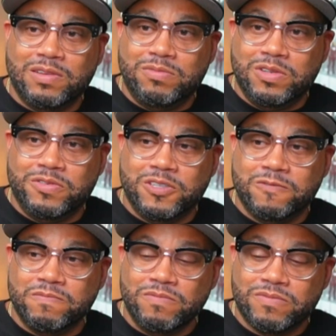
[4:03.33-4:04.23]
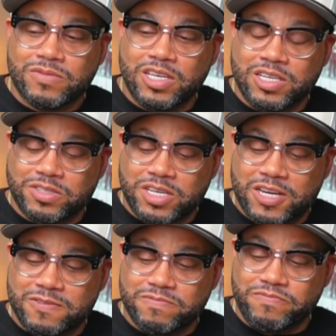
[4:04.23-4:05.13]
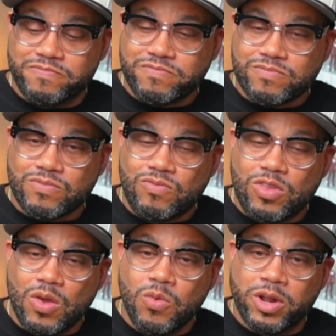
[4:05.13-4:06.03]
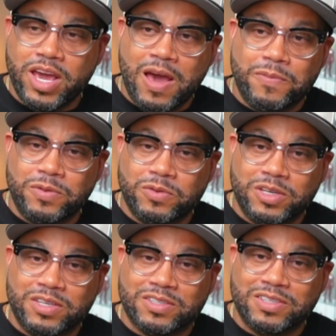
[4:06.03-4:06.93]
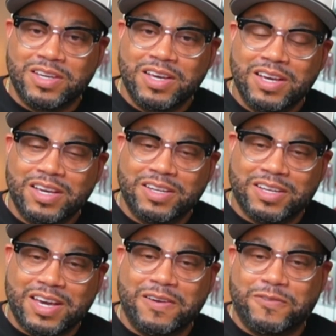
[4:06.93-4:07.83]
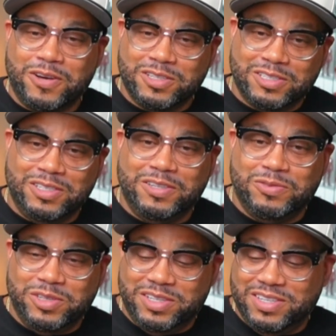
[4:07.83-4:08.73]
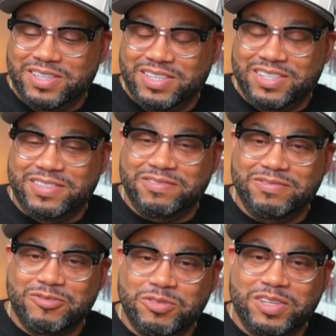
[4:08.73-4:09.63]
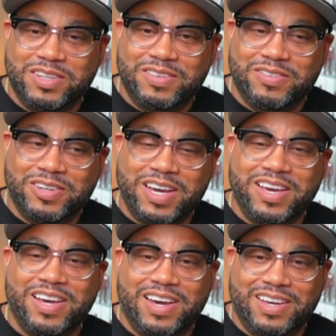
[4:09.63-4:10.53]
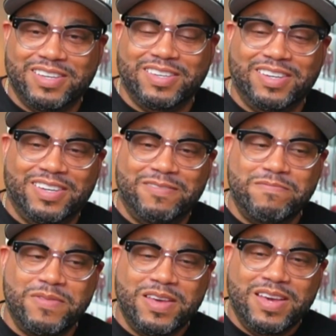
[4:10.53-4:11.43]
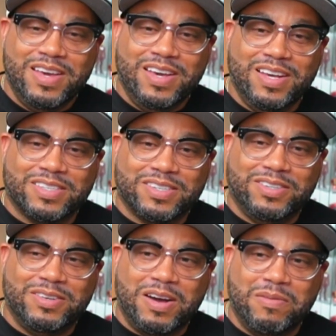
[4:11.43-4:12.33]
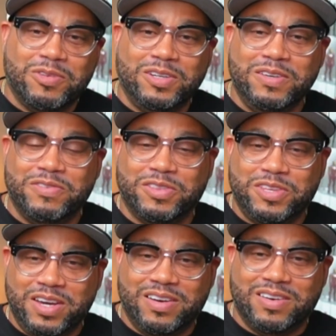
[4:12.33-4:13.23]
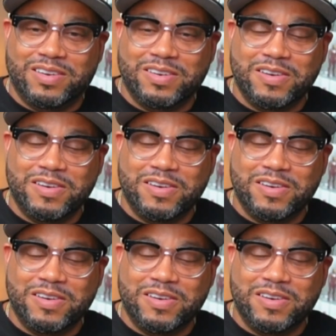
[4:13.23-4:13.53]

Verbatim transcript: that movie is that what happened is the guy falls in love with a uh, with a with an AI. Um, and so I'm going to leave it there.